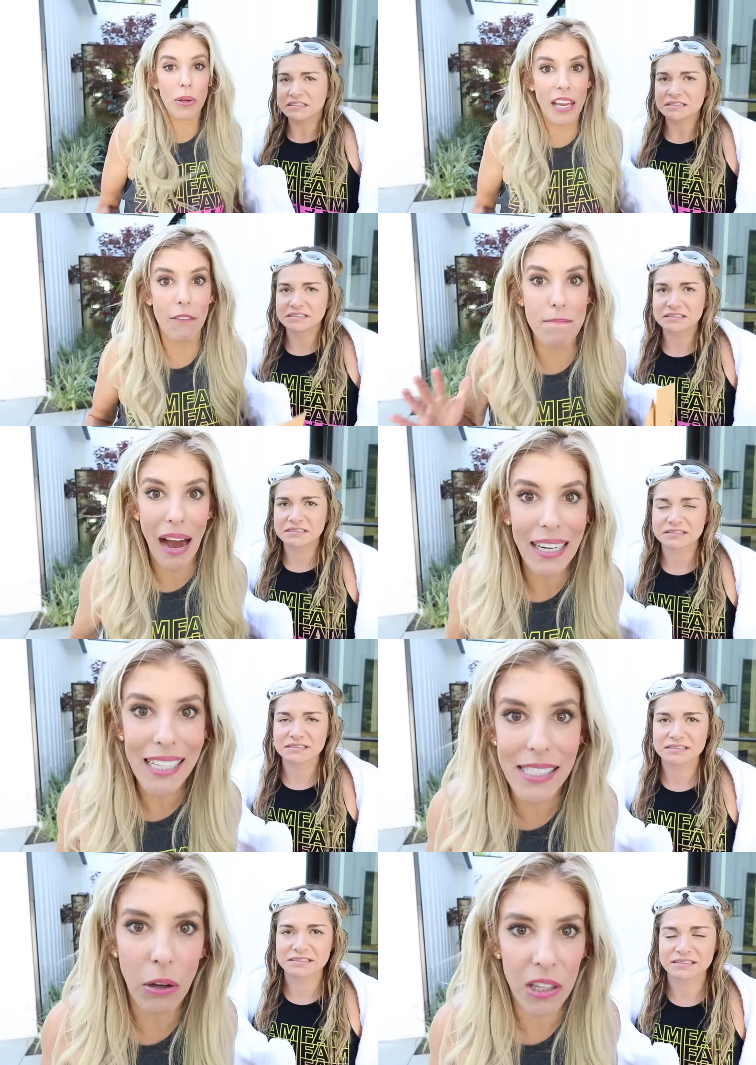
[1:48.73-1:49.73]
Speaker 1: Okay, if Maddie
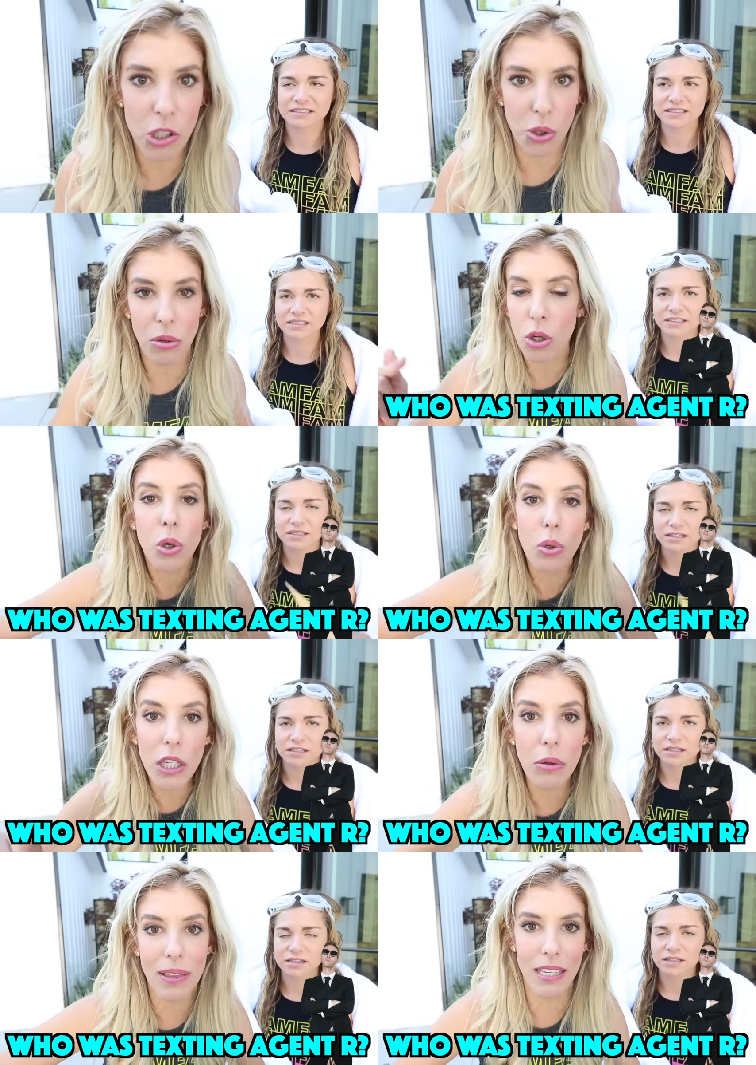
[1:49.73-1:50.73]
is telling the truth, who do
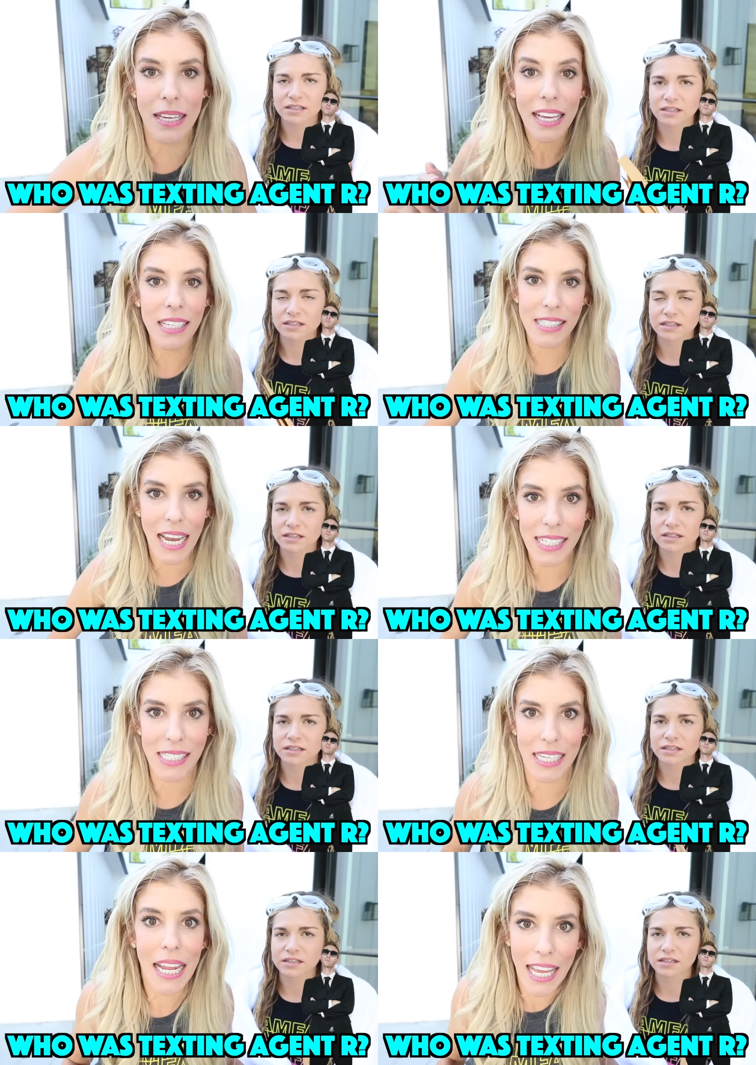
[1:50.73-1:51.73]
you think is
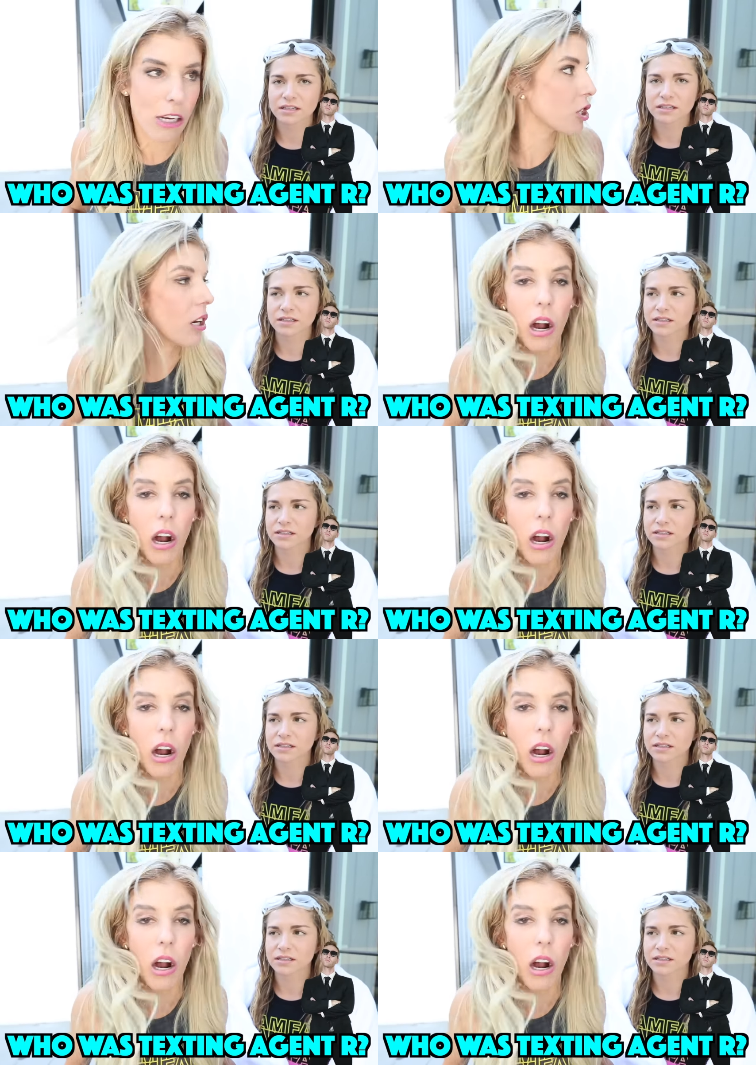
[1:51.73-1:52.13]
texting Agent